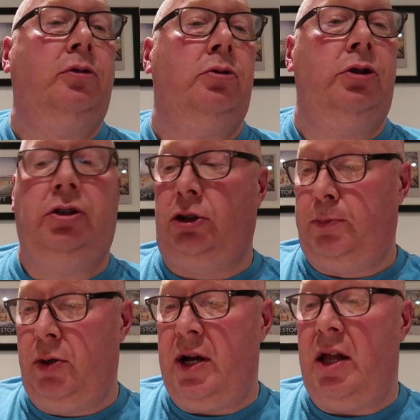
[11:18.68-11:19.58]
Do you want to use the
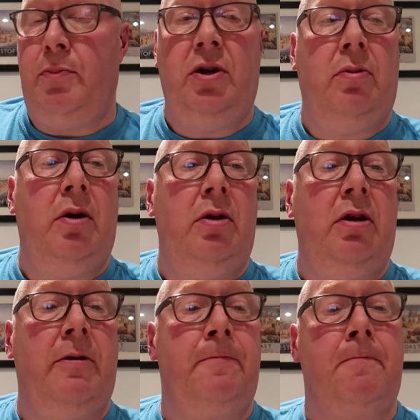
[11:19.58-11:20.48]
spoon out of the banana?
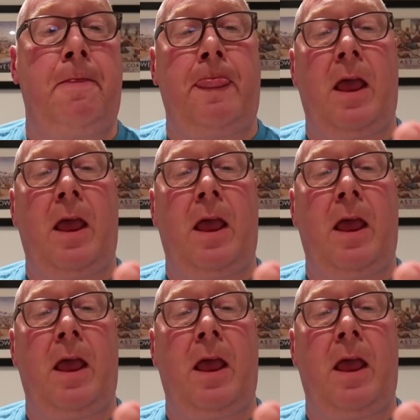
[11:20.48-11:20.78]
Look.